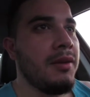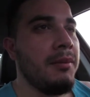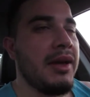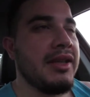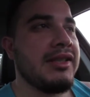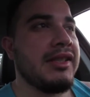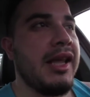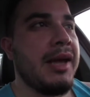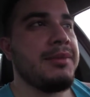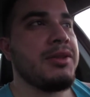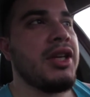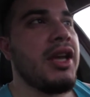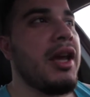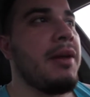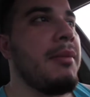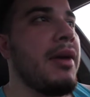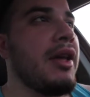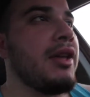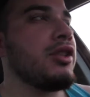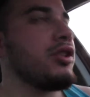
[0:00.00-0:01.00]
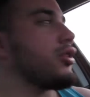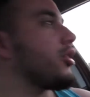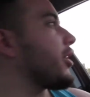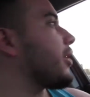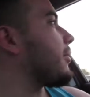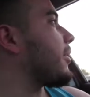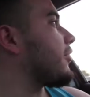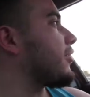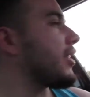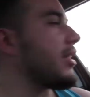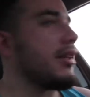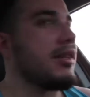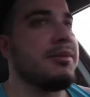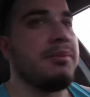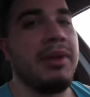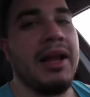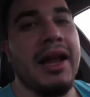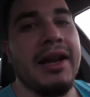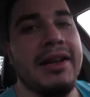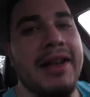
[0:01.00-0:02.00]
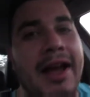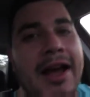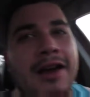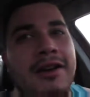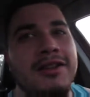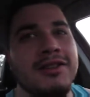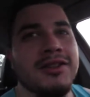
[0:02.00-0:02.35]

Snapchat, my Instagram, everything is blacked out.